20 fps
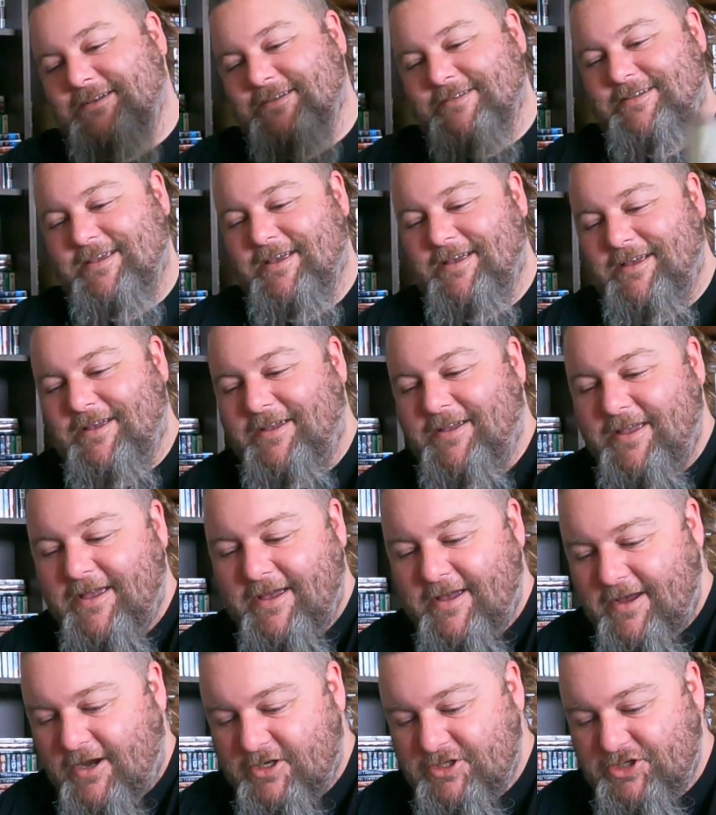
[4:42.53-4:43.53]
So
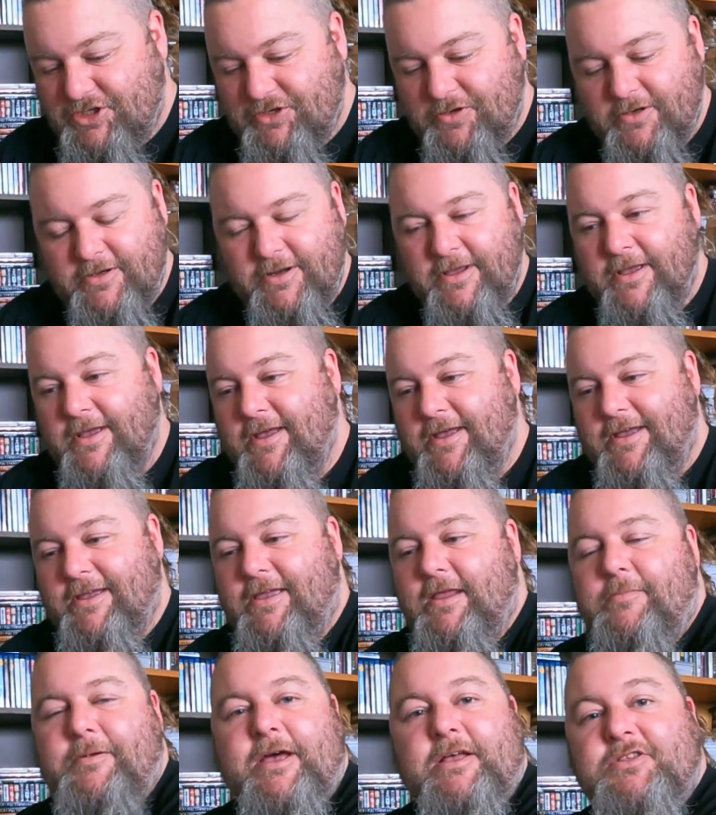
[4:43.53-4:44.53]
yeah, I should
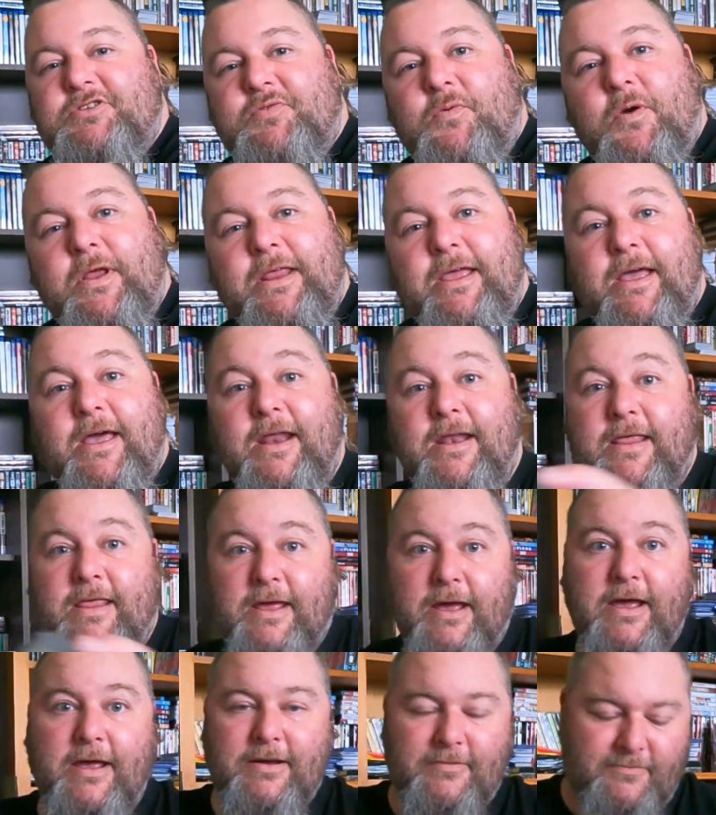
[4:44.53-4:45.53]
get about 20 out of
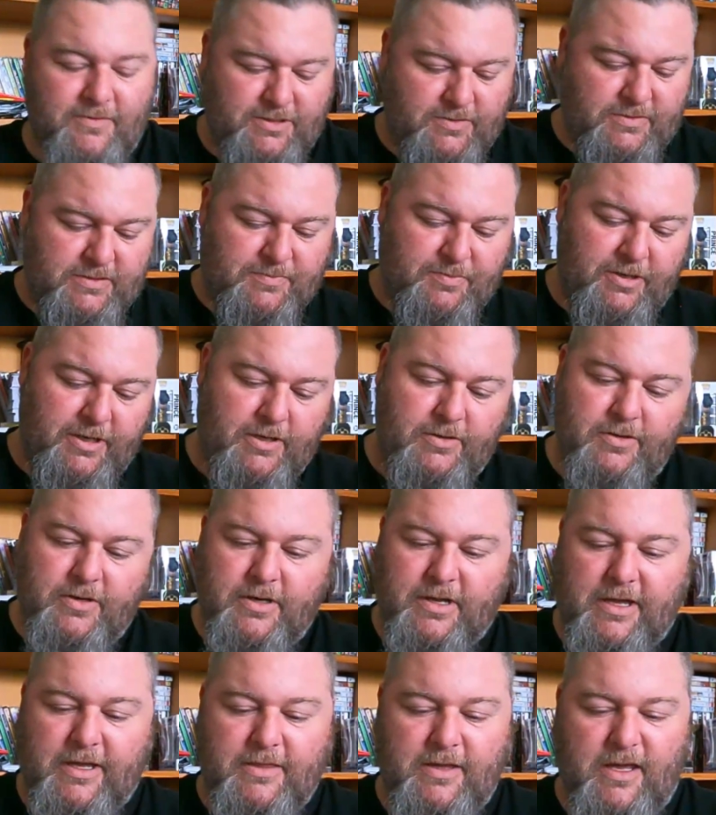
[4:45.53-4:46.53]
that, which was pretty
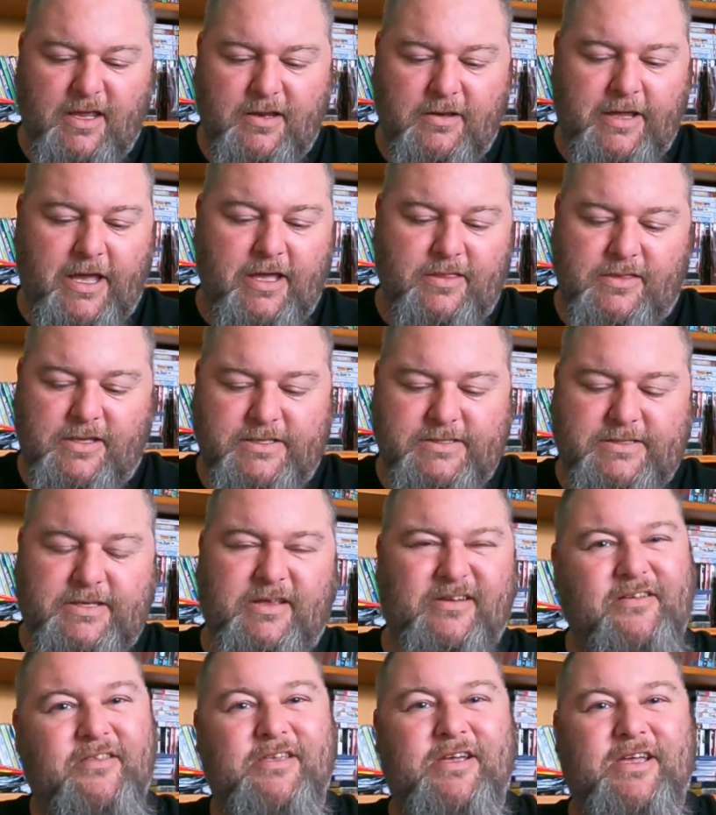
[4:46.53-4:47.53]
good. And then they had this
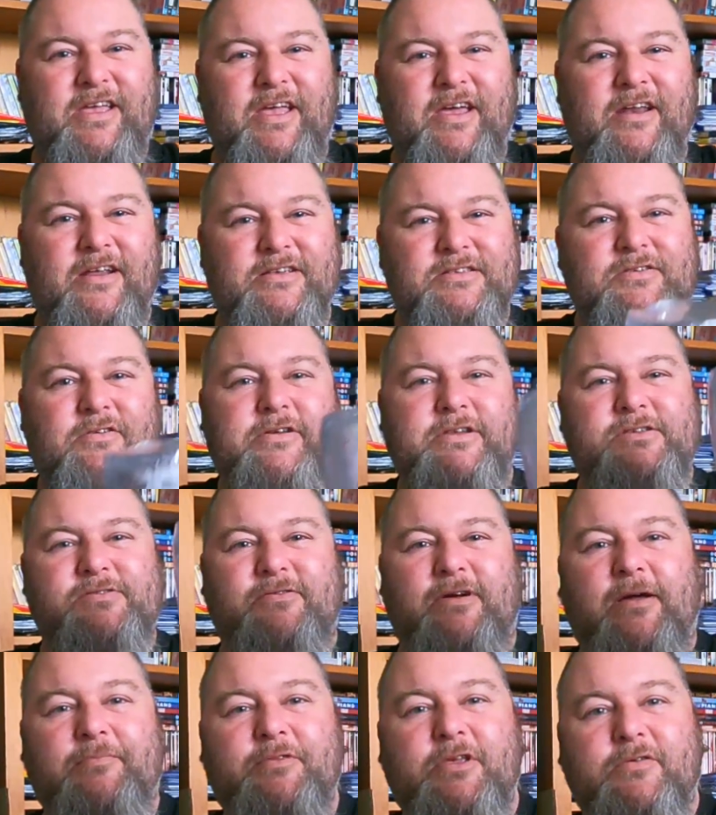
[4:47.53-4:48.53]
sitting on the counter, so I just
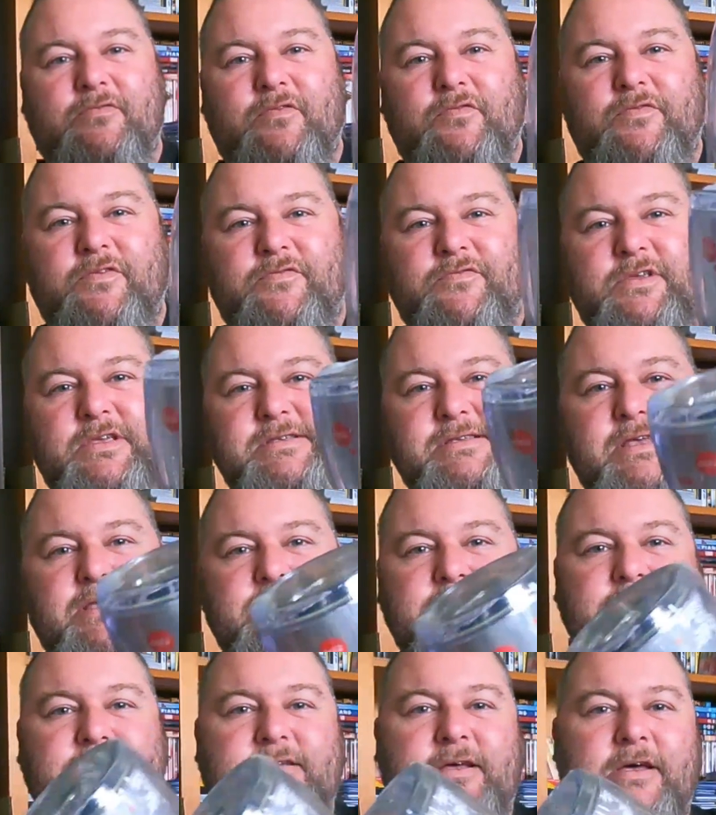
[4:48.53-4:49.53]
grabbed it for 50
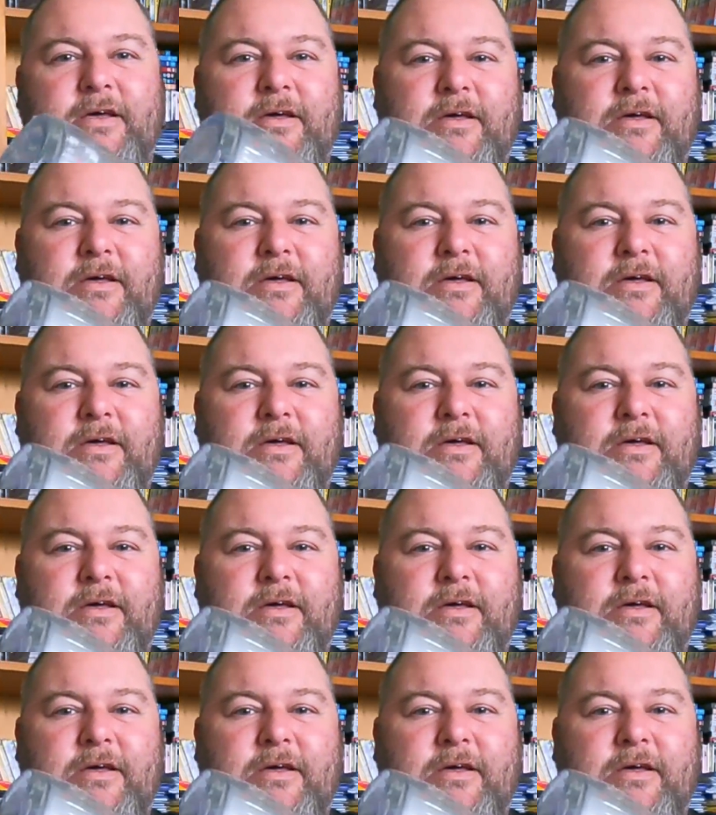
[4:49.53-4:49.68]
cents.